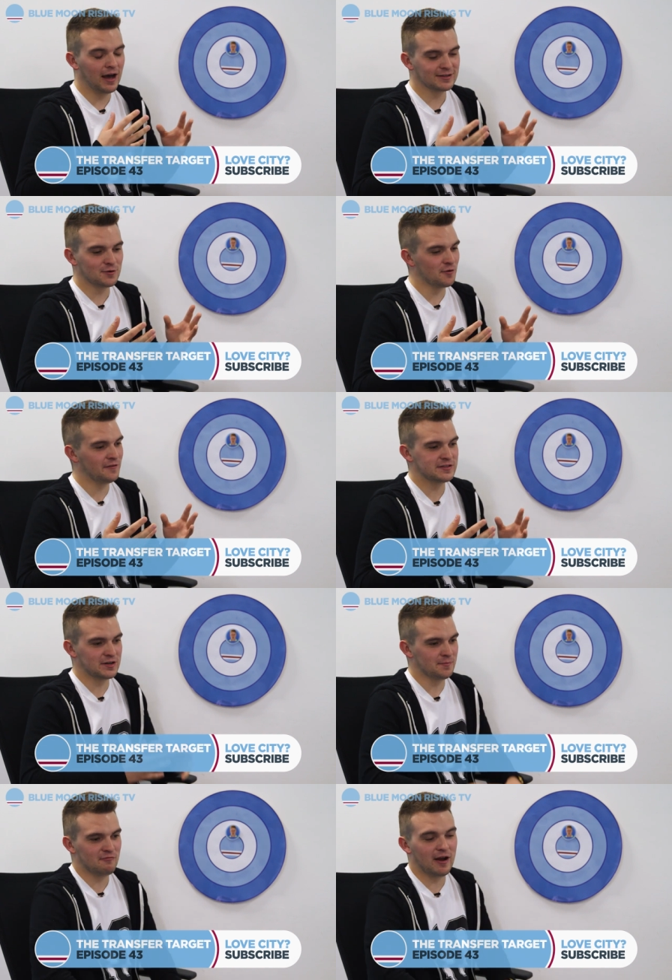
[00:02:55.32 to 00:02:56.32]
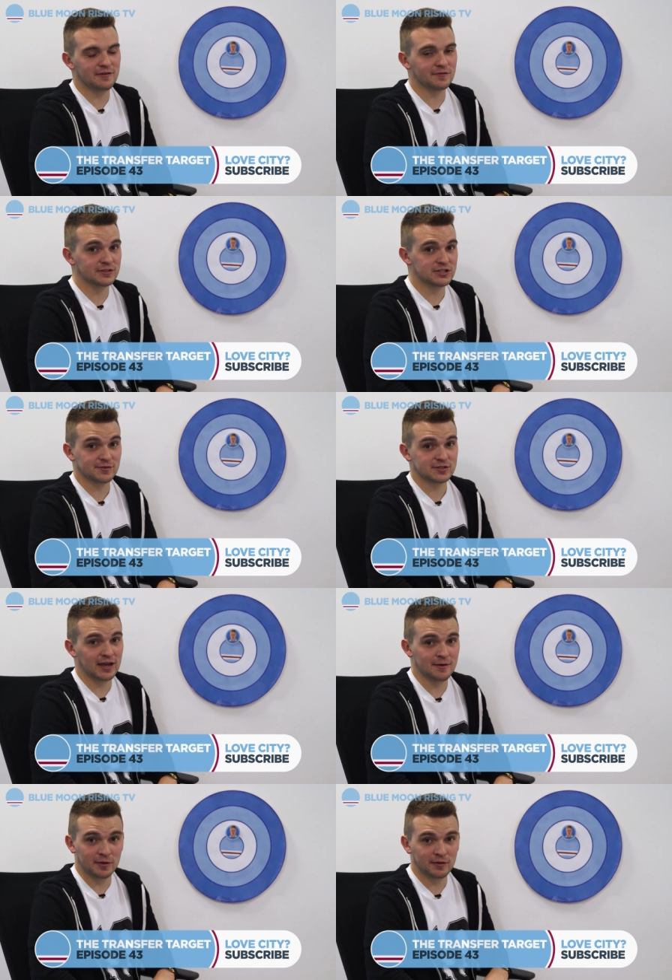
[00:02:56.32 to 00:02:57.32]
I don't know if he's going to be ready for the Chelsea
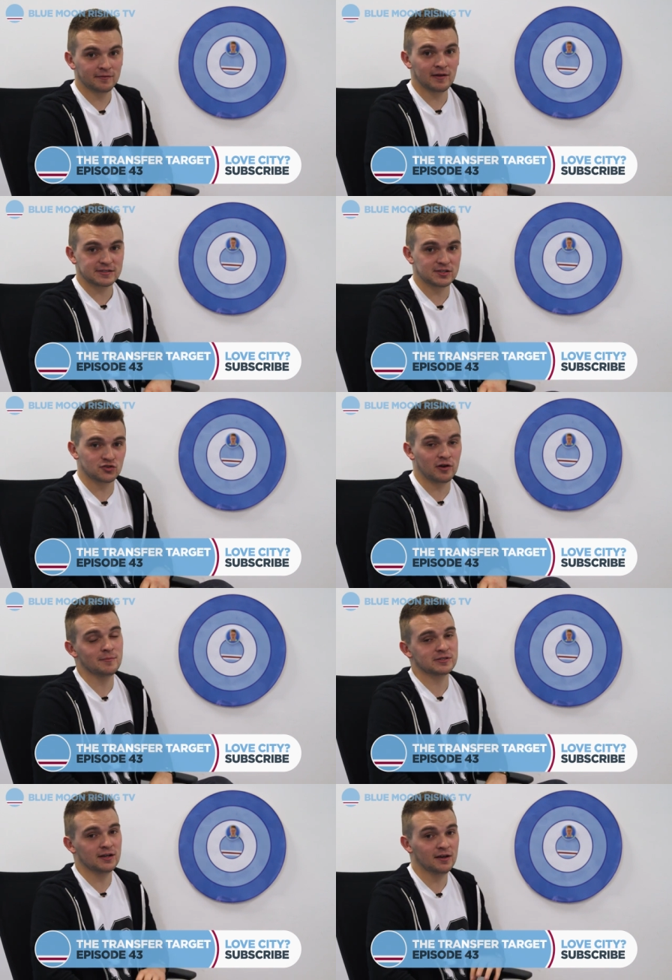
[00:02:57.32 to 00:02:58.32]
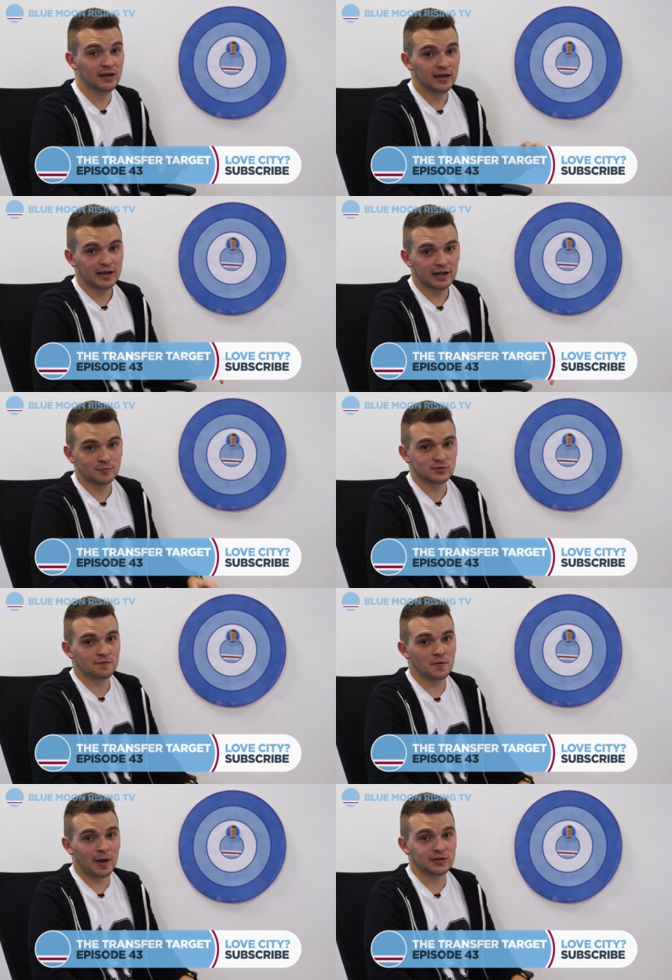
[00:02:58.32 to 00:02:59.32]
game. It, that's the dream, isn't it? He comes
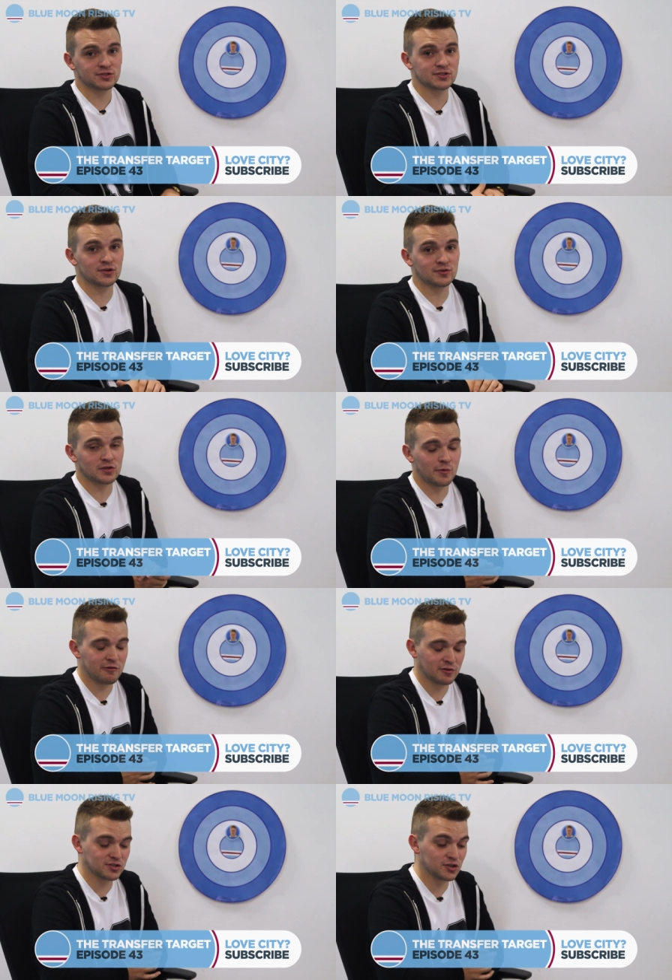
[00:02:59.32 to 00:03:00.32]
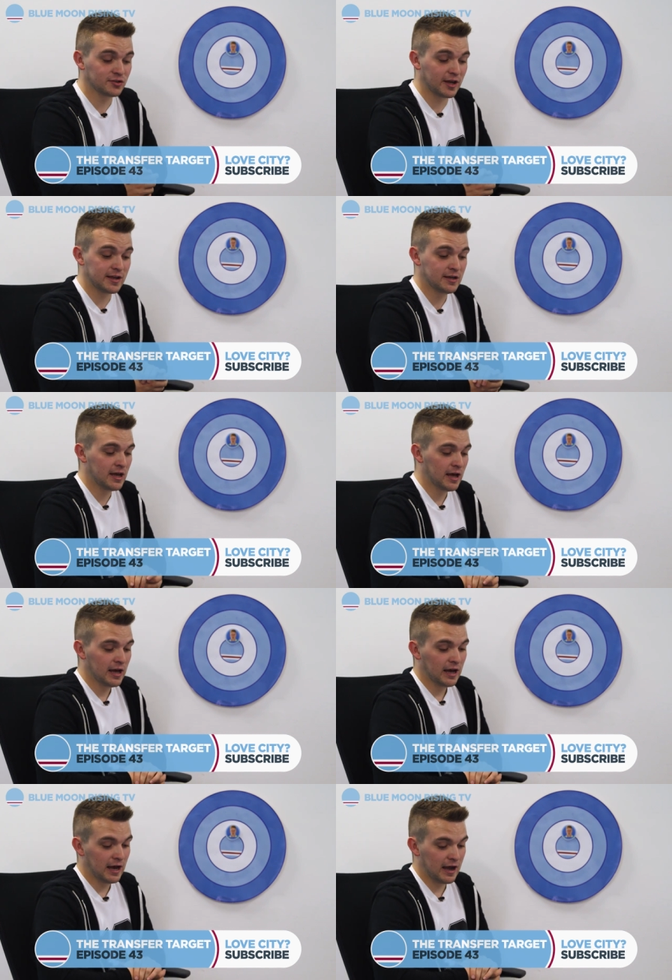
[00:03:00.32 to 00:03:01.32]
off the bench and scores the winner on Sunday,
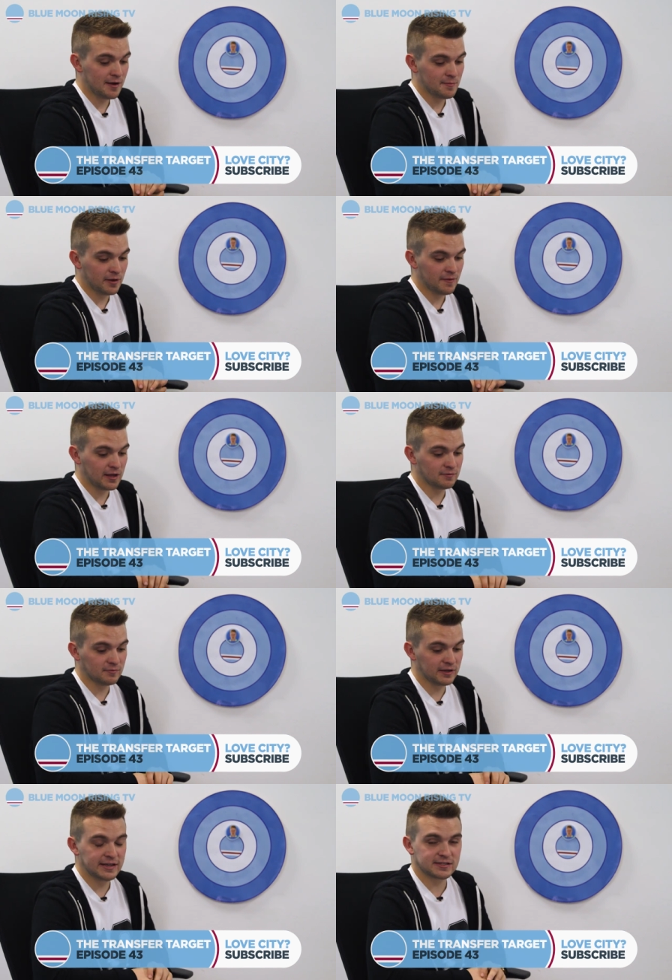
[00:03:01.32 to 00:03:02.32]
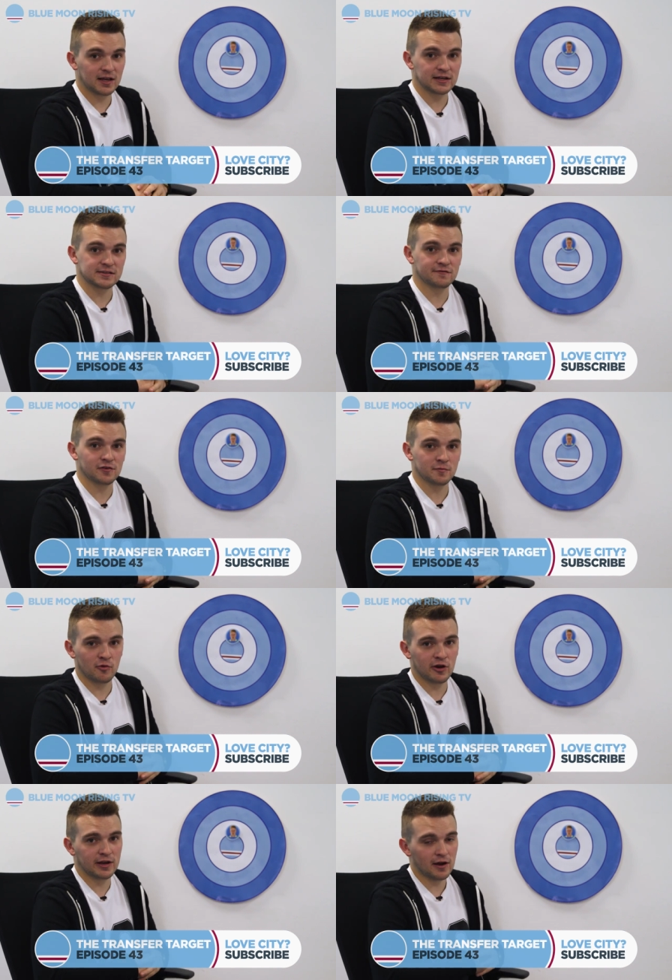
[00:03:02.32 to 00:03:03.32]
um, and then knee slides in front of
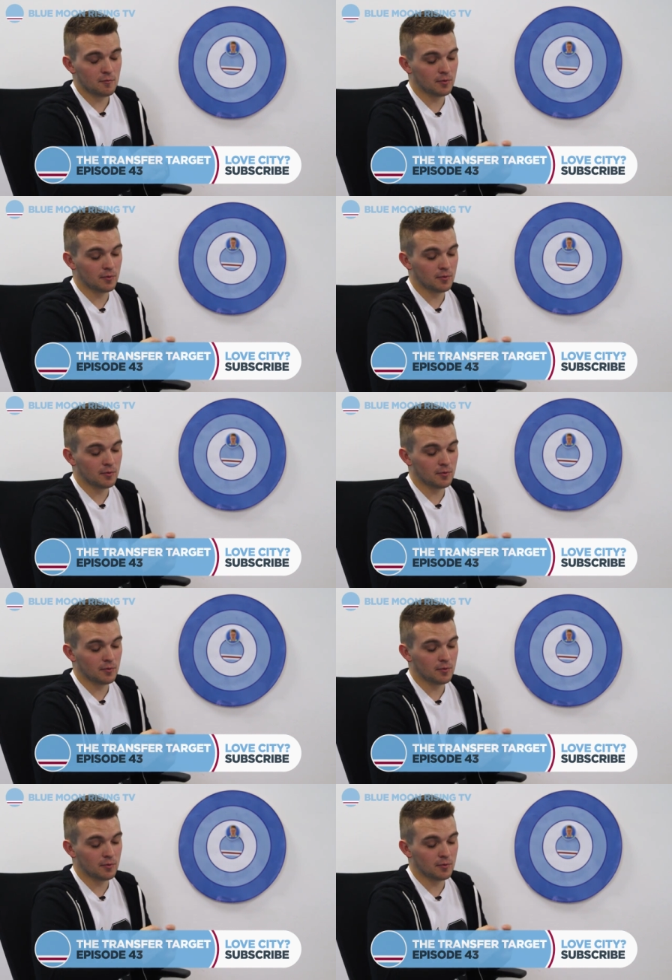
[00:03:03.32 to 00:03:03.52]
Mourinho.